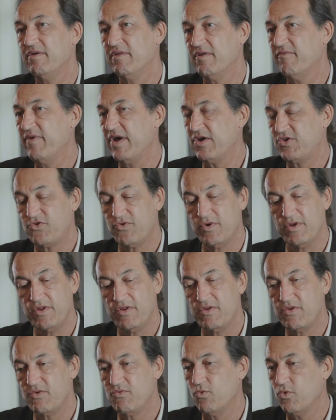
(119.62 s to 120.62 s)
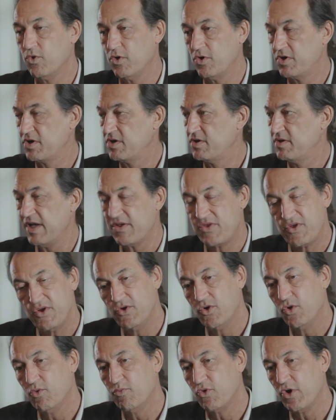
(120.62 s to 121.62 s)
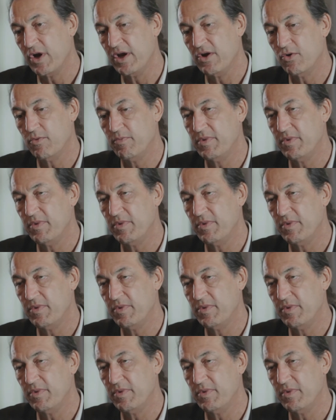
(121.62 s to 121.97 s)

The veterans work, that's a no-brainer